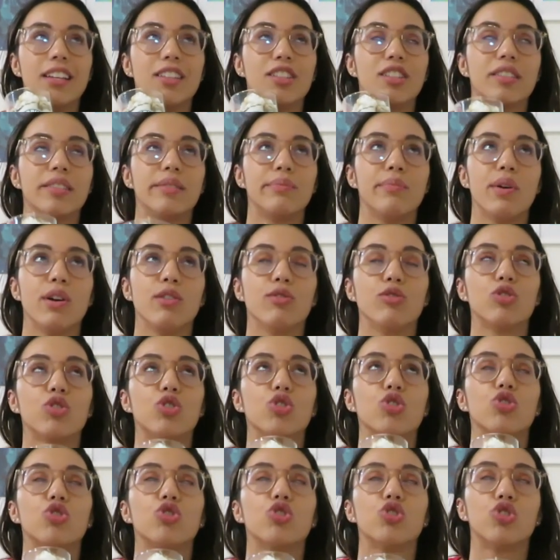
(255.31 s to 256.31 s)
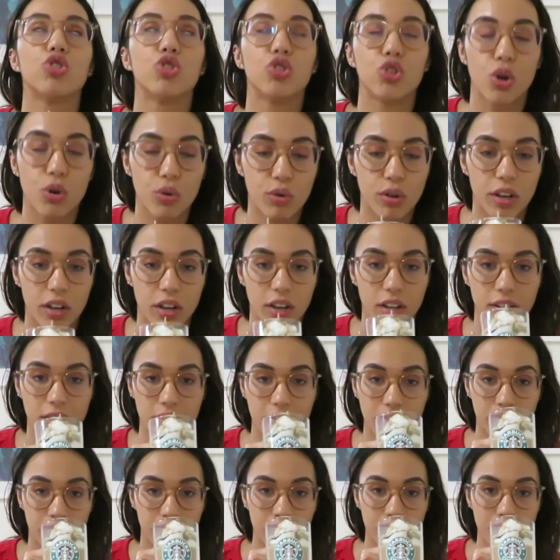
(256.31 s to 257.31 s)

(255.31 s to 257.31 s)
It smells so good.